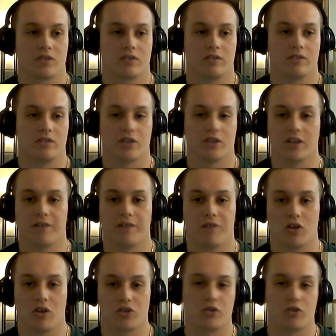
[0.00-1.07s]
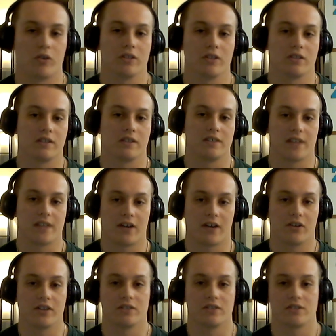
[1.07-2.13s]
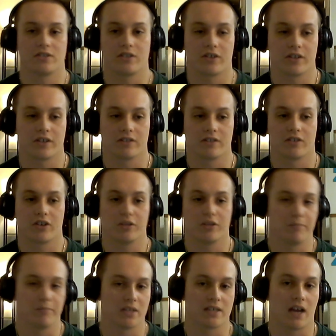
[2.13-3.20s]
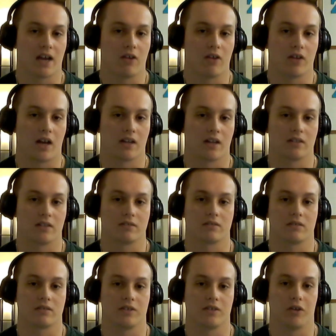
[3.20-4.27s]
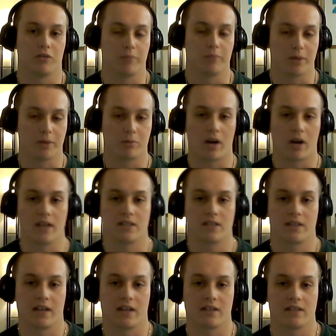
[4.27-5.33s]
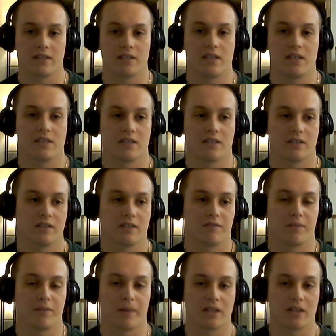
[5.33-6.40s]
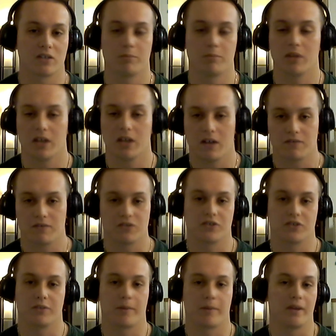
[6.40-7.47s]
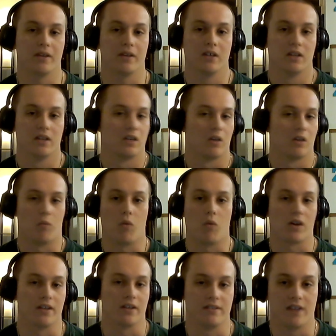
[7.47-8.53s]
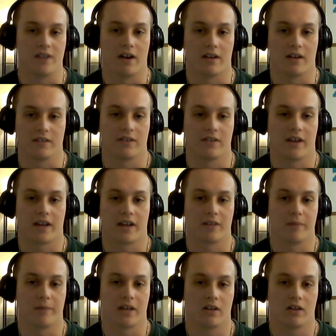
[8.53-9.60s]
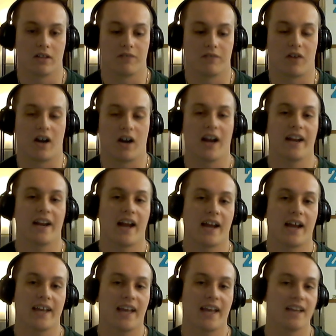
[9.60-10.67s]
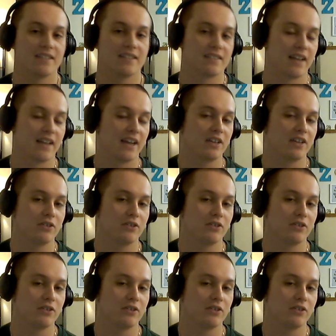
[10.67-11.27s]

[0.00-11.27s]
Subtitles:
They're going to fall short in these areas. They're going to miss out on the big prize at the end of the season. If they make it to the playoffs, they're going to be one and done. They're not going to make it all that far. And I hesitate